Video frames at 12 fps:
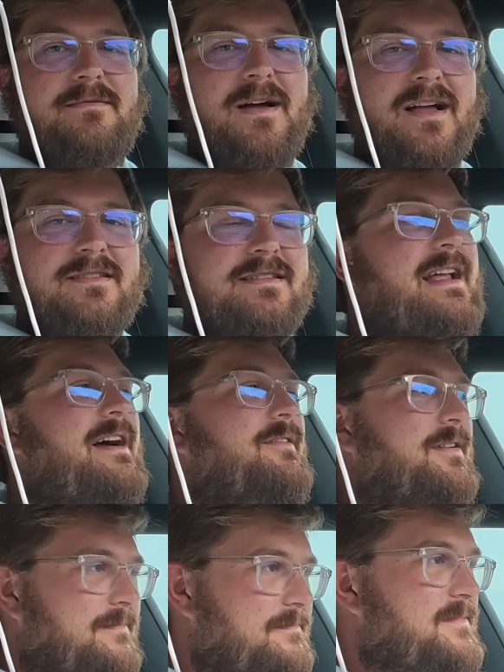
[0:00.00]
miles an
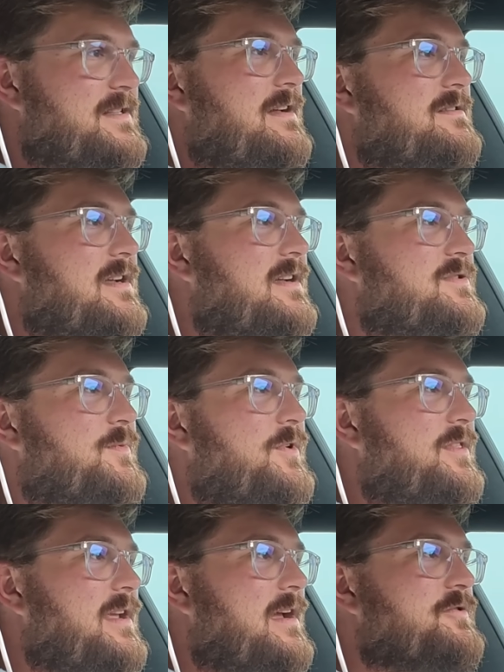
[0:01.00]
hour. Sounds like it's
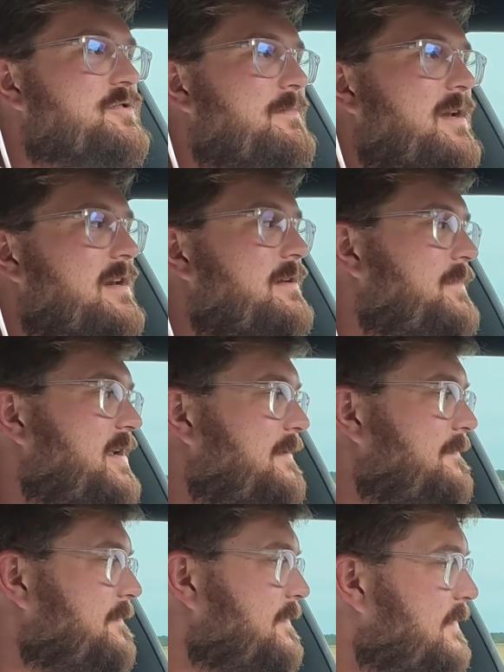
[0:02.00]
worth the extra money to me.
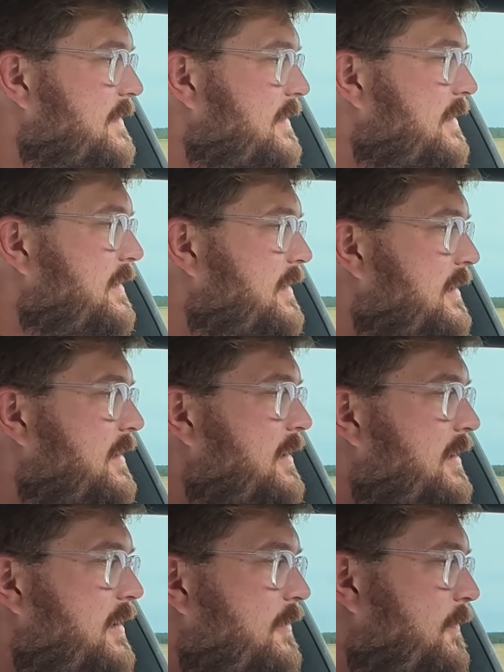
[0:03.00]

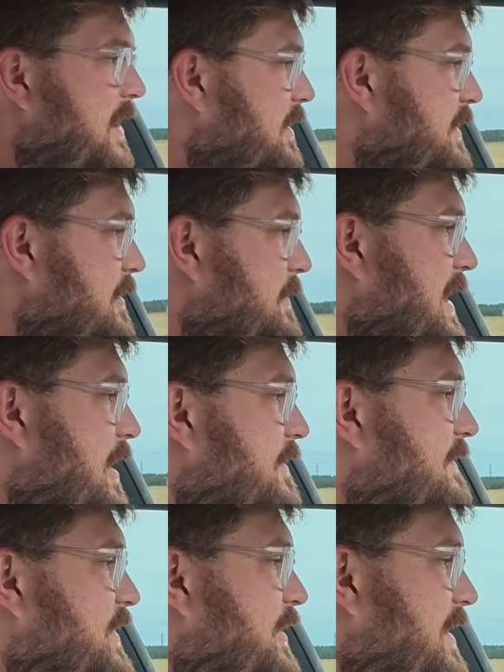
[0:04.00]
Well, there we go.
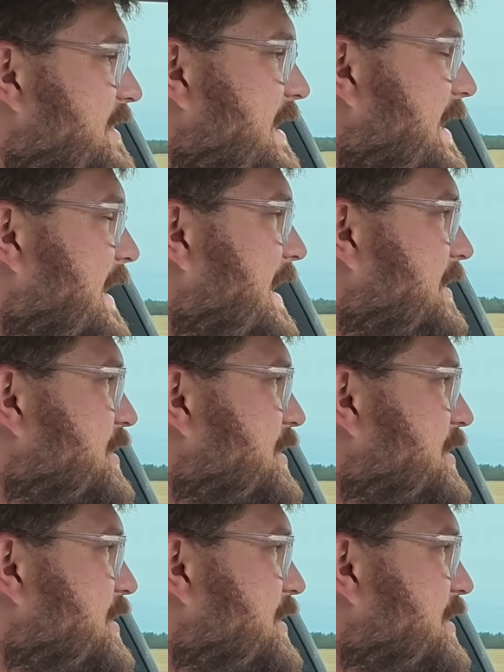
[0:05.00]
Even though I think I got the